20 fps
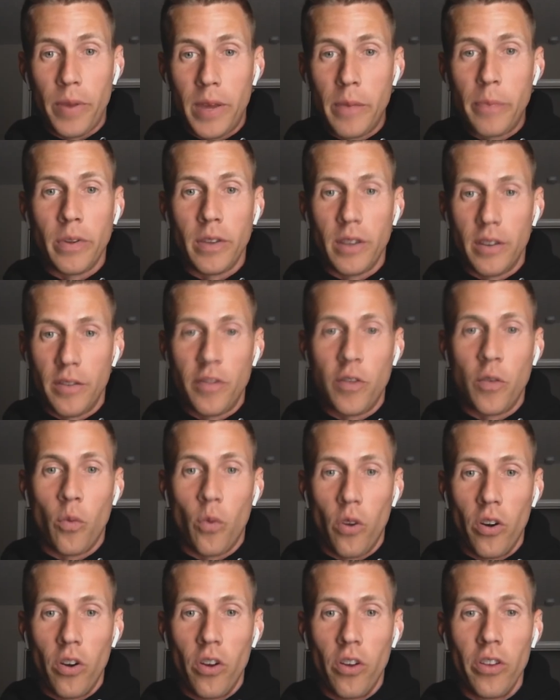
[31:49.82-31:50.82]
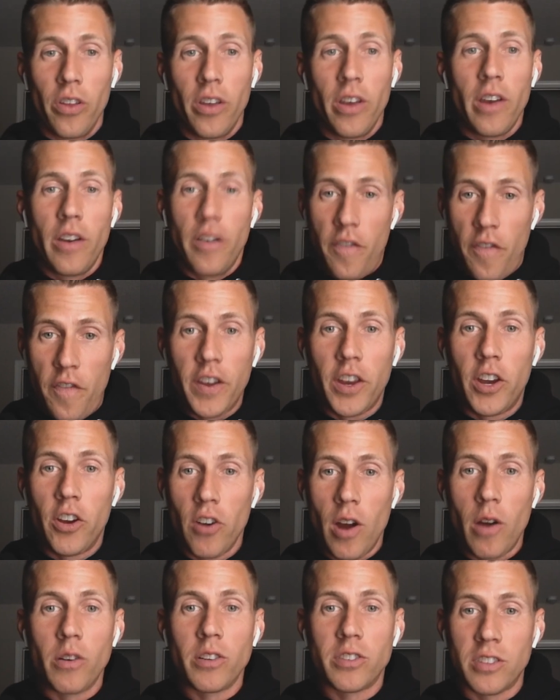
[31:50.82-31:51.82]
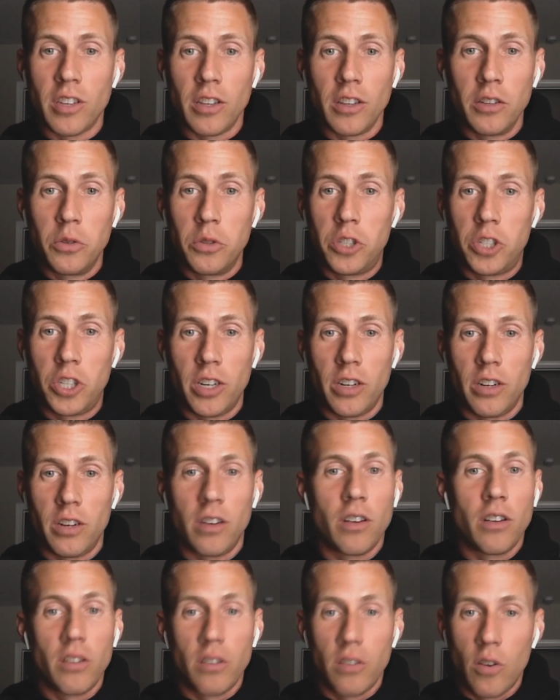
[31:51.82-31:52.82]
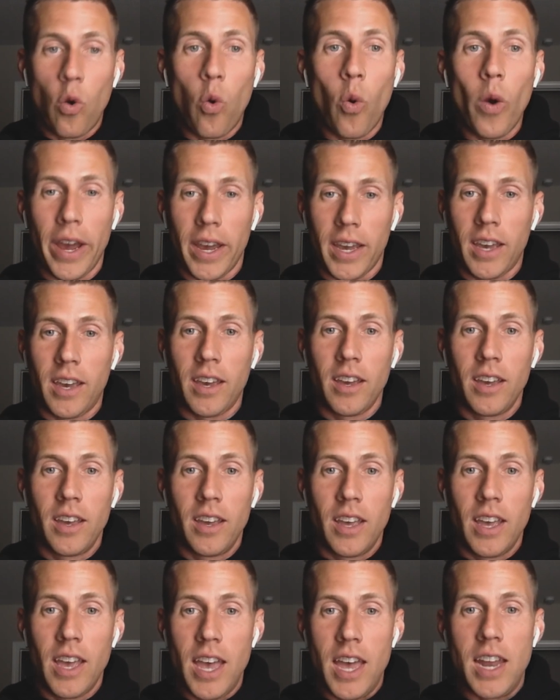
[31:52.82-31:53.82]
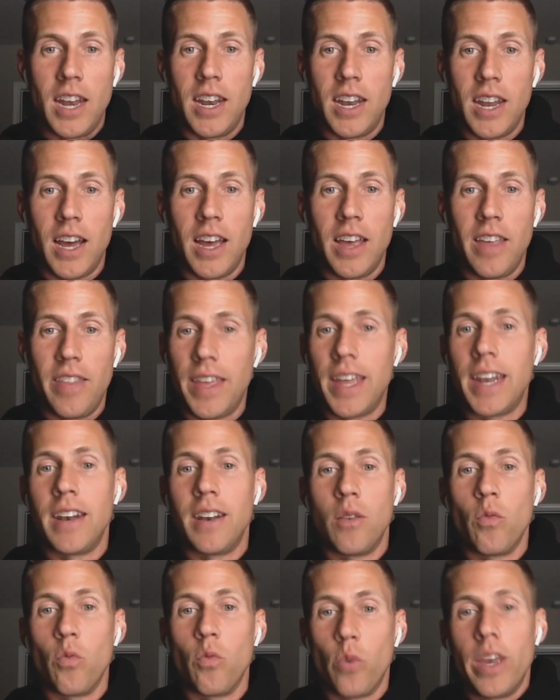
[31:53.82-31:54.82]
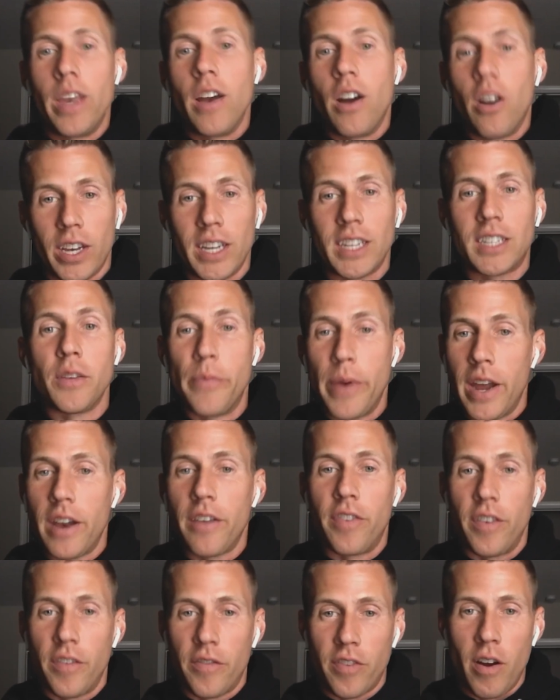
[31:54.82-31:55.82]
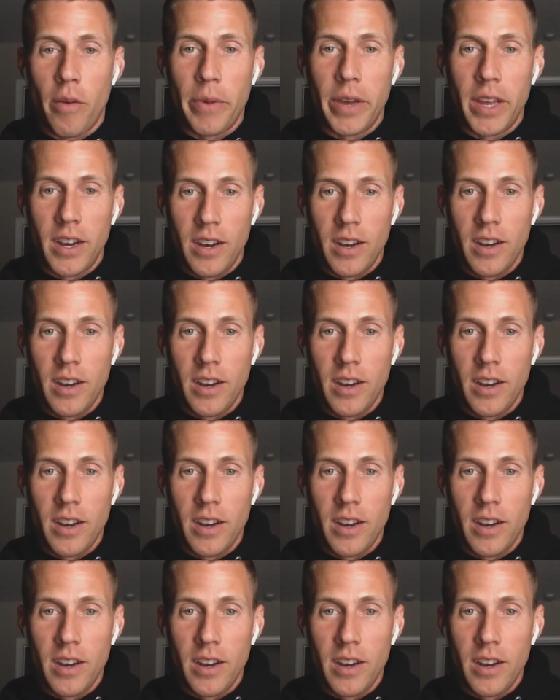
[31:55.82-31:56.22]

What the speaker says: people of the world figure out a solution quick, and then we all get to benefit from it.